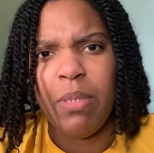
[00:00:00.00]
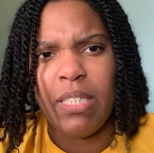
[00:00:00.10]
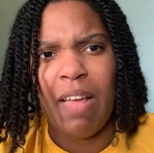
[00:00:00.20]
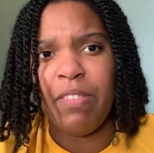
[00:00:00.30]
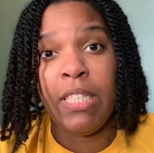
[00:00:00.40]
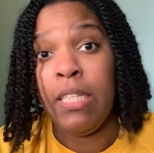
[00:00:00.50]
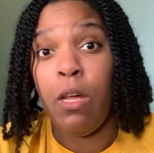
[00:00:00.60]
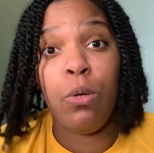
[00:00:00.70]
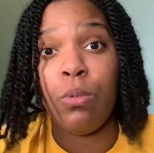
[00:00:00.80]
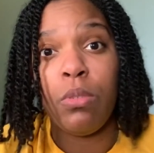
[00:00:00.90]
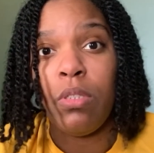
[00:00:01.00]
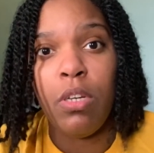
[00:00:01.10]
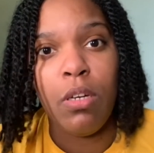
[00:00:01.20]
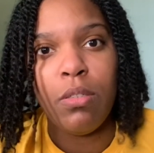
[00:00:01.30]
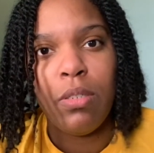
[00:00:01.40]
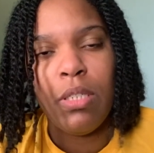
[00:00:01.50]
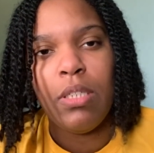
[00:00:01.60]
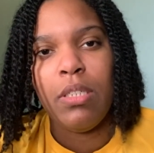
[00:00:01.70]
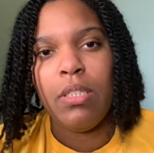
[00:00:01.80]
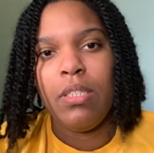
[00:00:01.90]
because I've seen those,
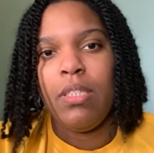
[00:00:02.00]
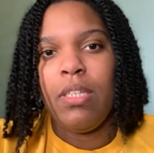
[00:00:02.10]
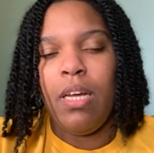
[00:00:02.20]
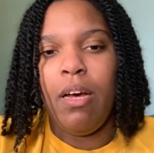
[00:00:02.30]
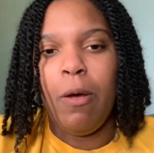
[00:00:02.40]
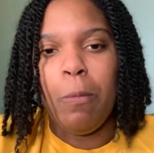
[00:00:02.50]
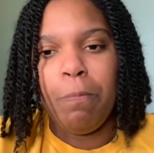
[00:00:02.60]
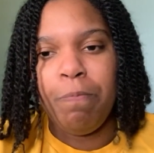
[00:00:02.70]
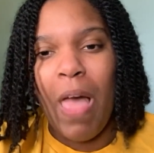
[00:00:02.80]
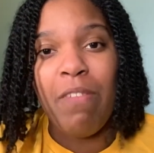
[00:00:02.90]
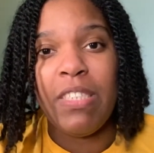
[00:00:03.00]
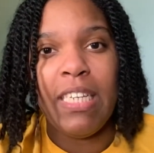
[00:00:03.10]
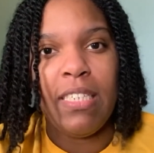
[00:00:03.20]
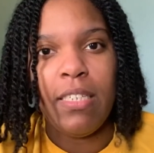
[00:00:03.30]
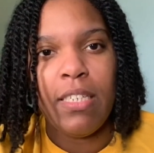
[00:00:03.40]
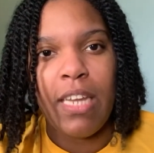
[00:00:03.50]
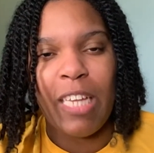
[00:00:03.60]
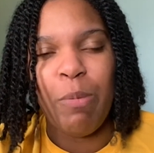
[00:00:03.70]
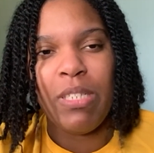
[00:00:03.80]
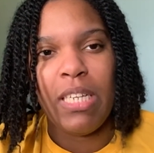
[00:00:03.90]
I've seen
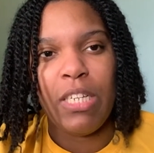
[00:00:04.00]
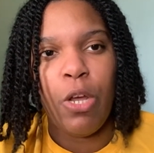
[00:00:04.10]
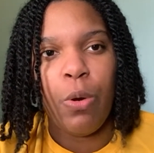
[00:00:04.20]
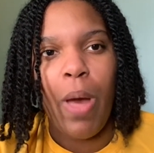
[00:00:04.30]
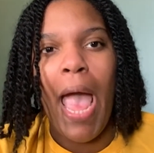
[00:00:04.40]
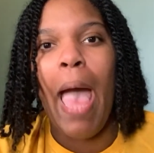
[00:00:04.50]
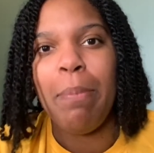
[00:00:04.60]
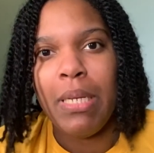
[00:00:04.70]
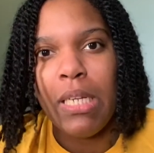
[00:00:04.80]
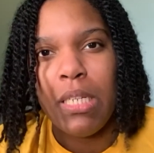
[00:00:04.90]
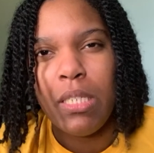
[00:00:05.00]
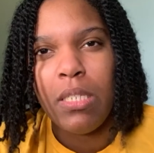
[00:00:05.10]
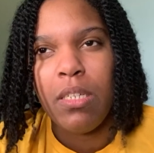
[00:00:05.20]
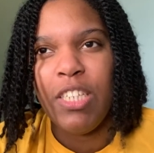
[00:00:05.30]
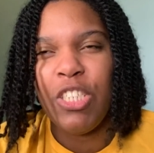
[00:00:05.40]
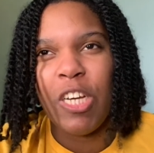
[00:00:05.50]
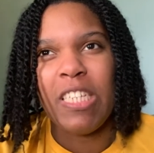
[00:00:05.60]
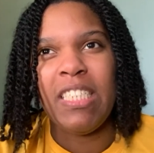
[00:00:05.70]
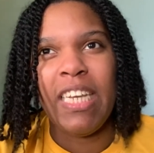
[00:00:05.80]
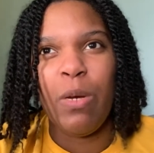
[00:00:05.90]
expressing, happiness to an
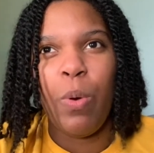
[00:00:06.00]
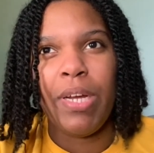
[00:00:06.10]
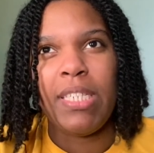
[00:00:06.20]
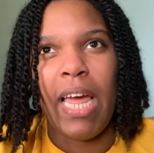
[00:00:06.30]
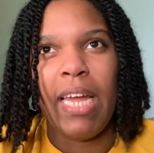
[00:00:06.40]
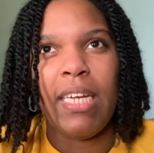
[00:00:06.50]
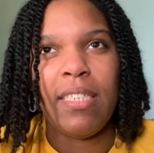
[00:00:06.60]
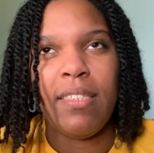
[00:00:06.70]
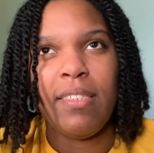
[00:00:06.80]
extent where it's like,